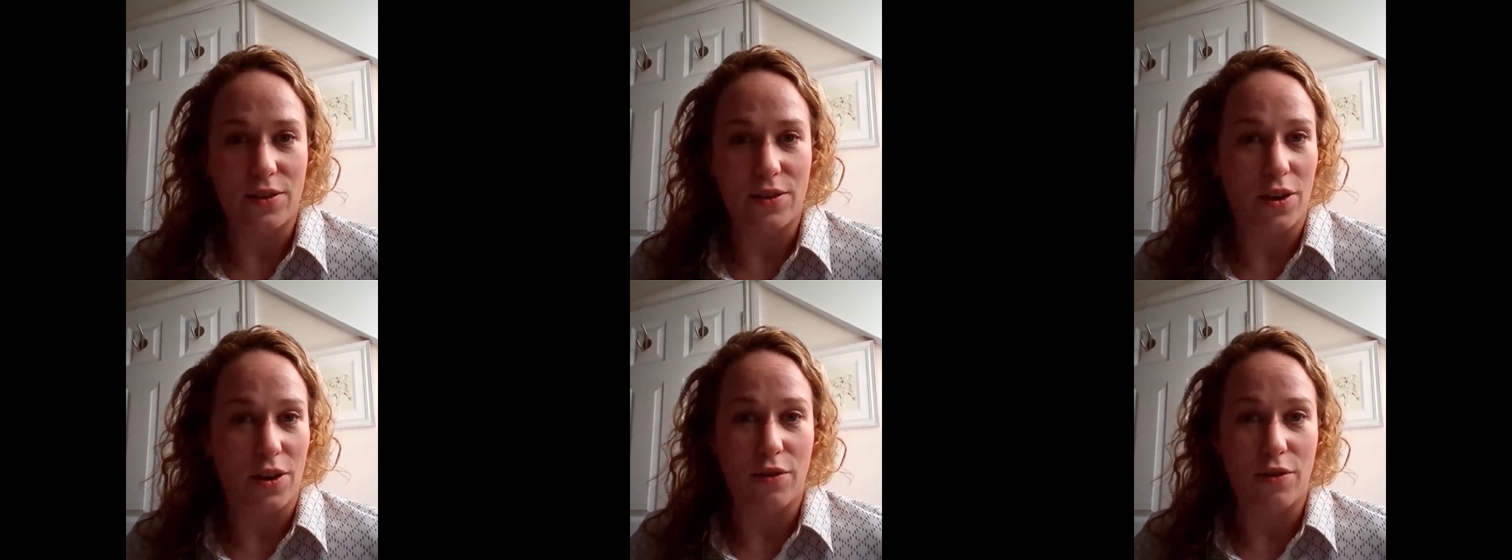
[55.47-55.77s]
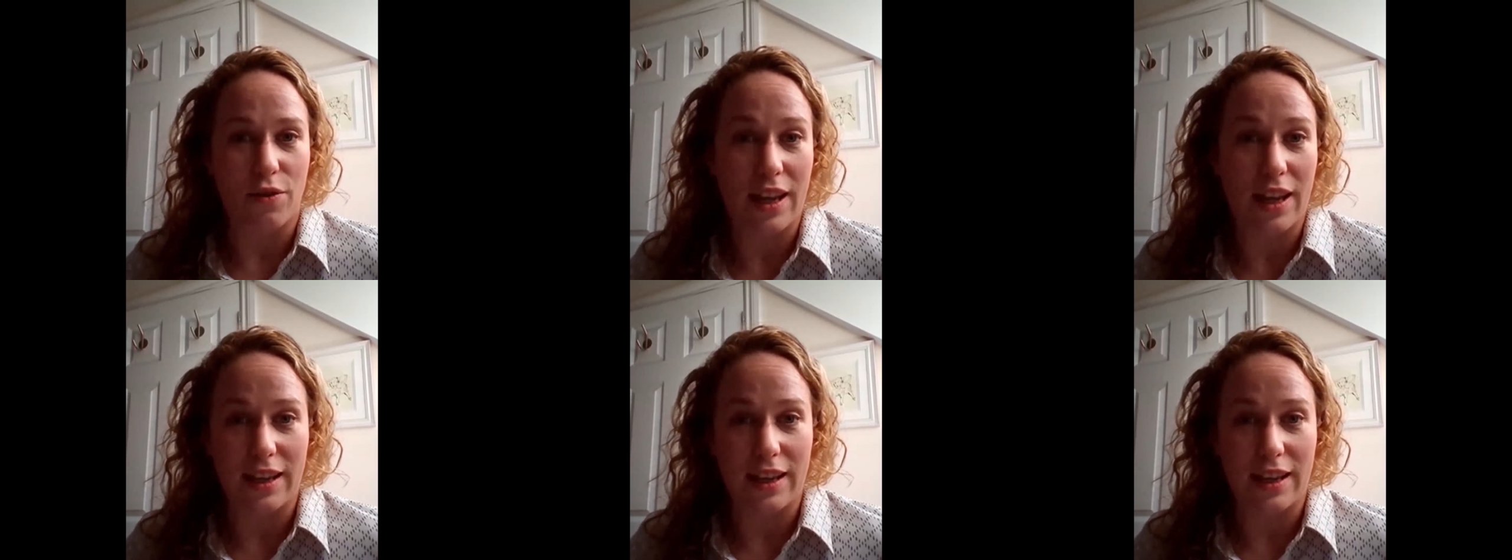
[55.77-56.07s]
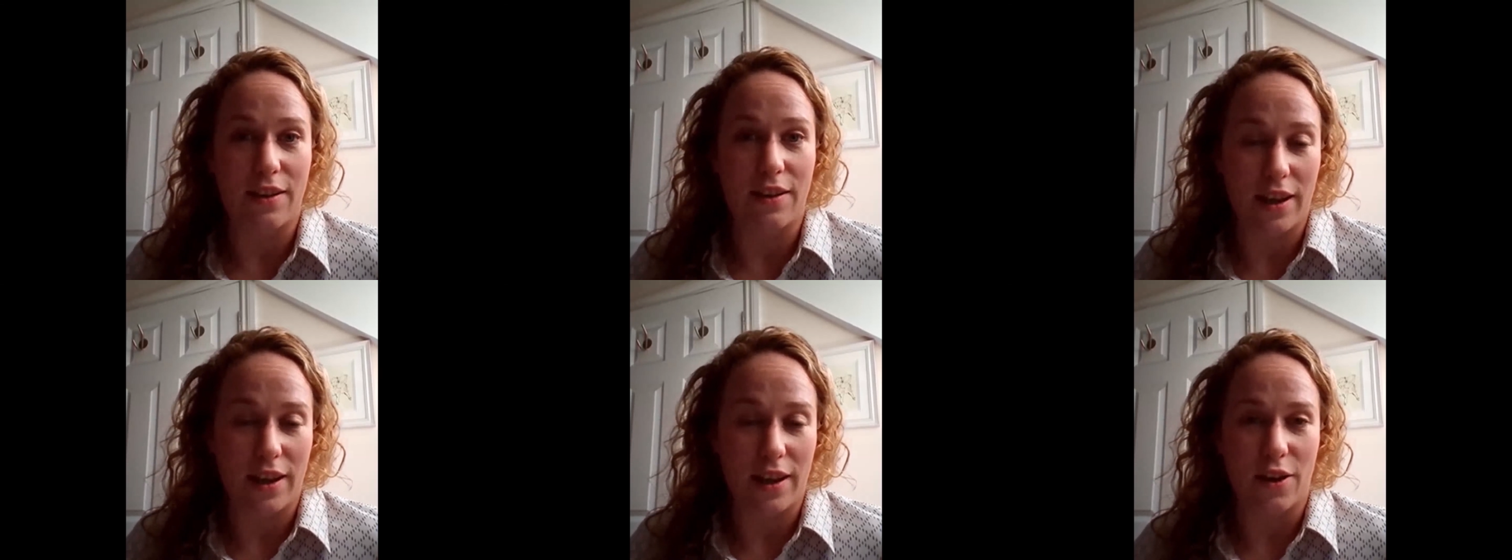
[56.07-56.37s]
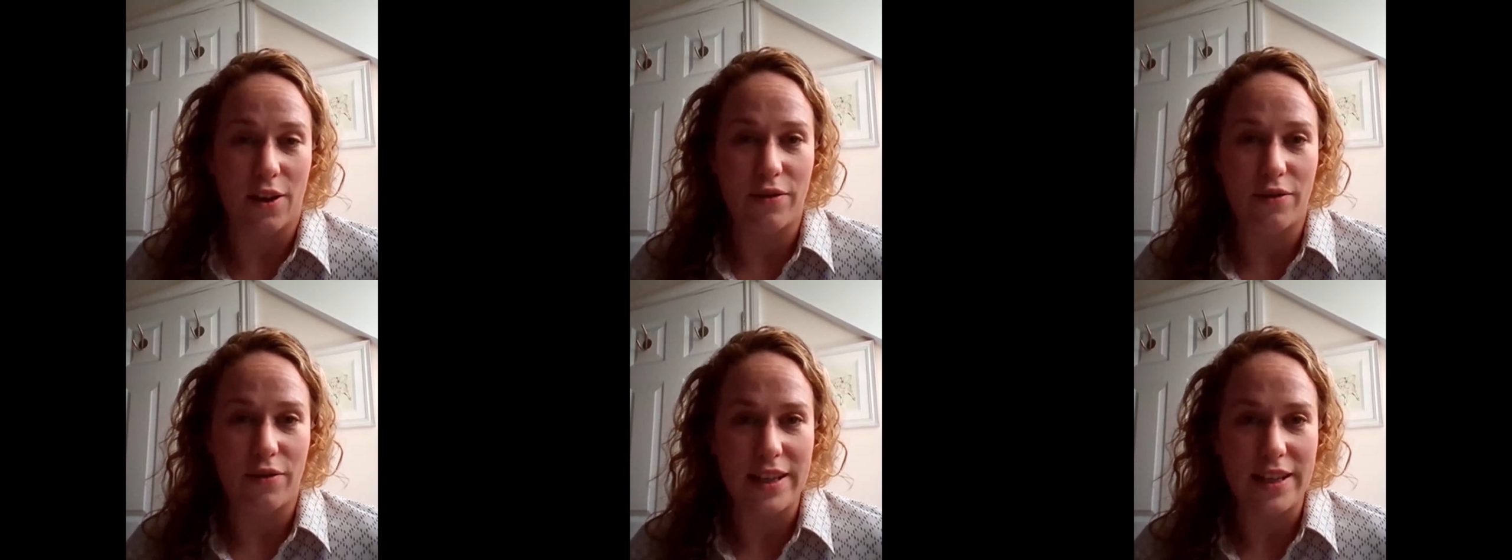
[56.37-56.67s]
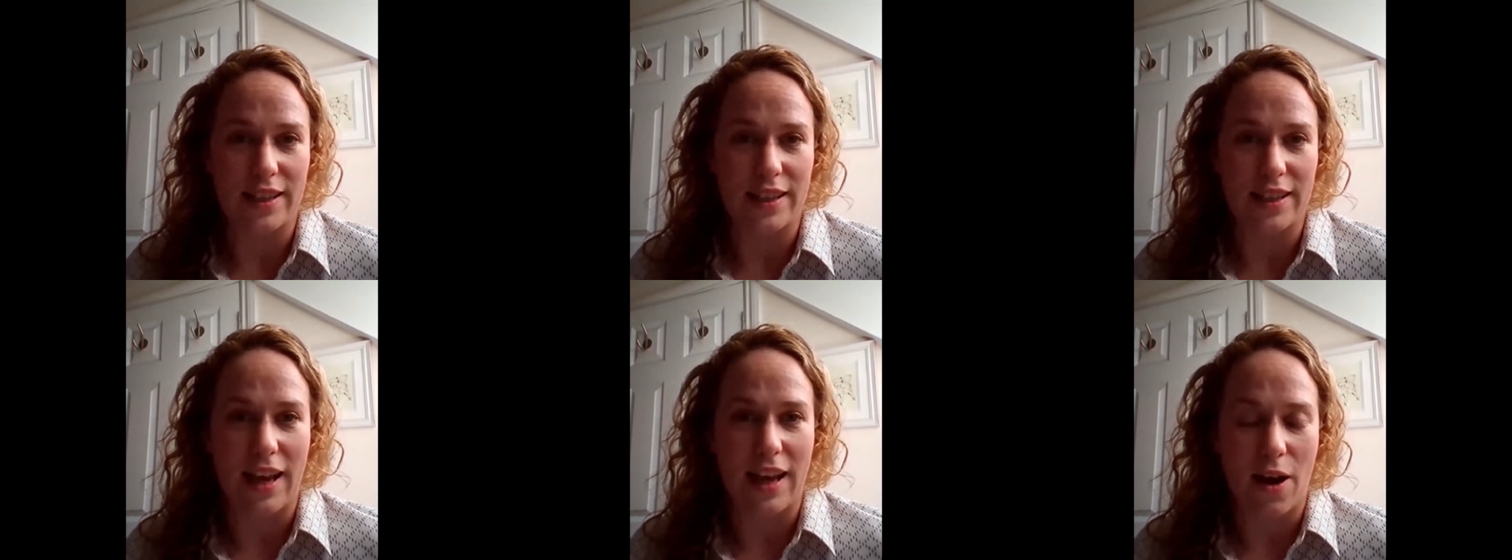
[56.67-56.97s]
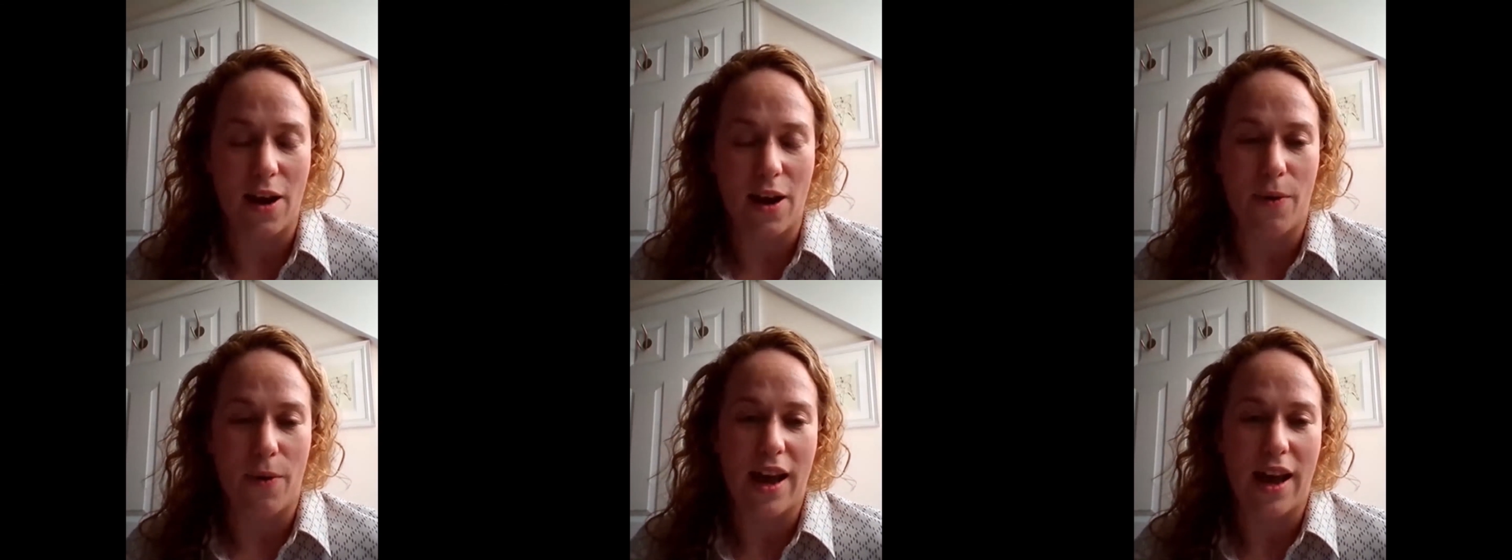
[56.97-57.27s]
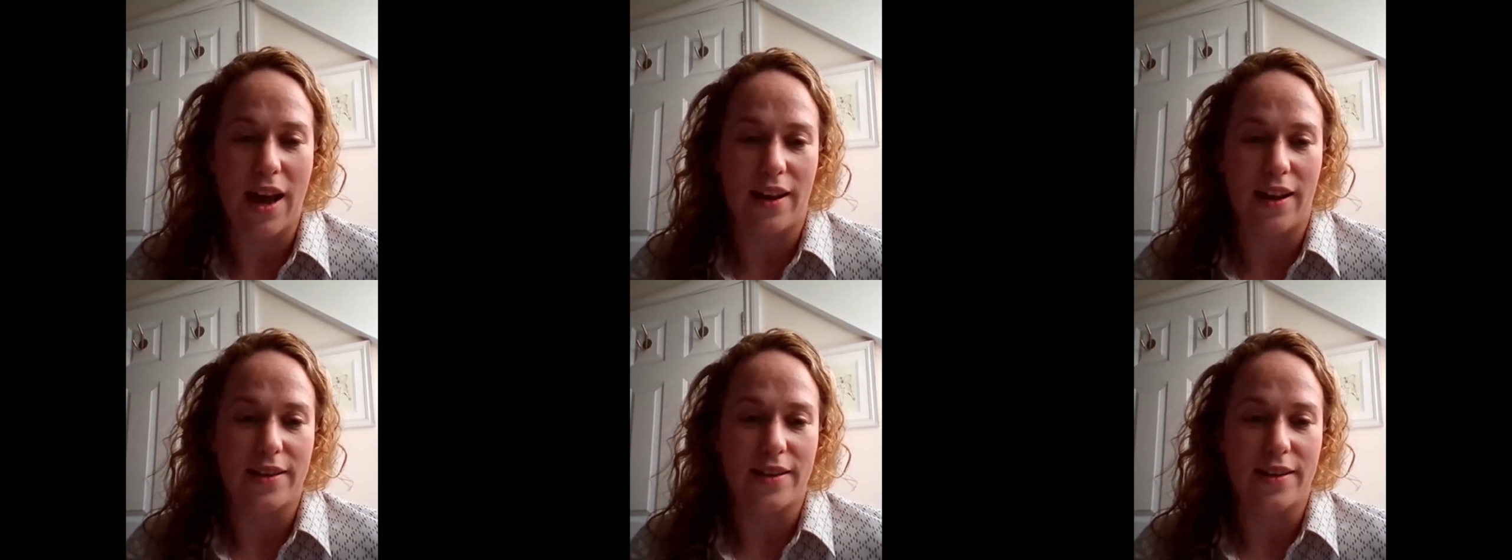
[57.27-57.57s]
you know, increasing that
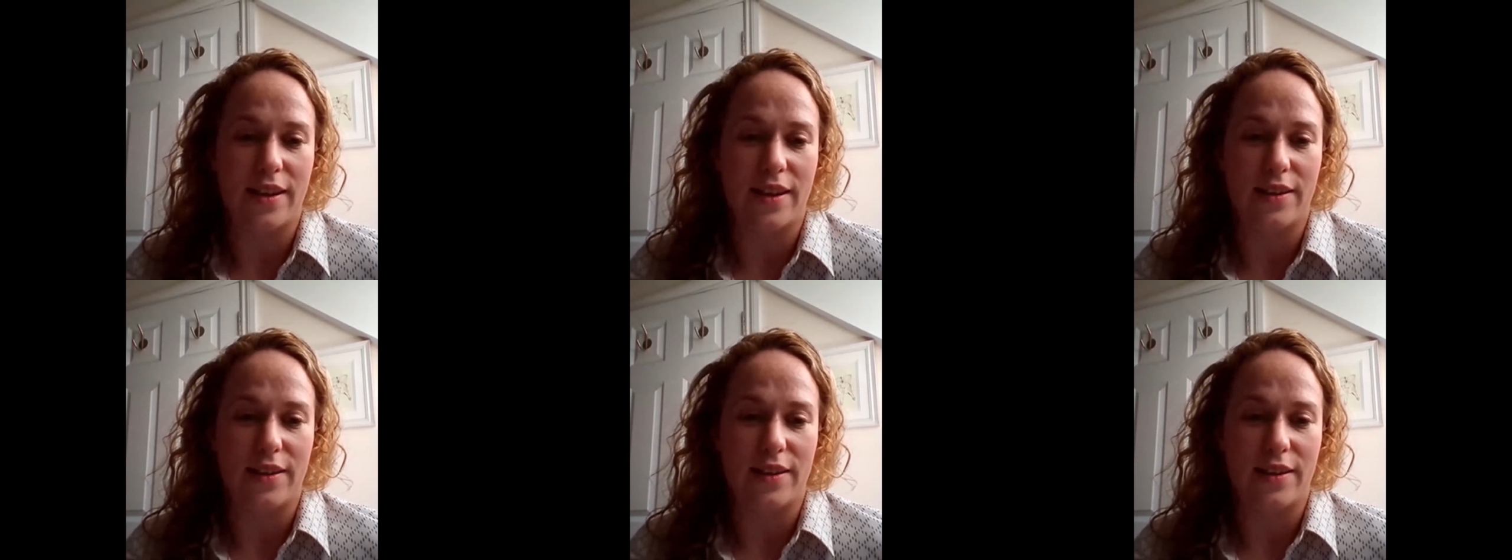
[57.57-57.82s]
awareness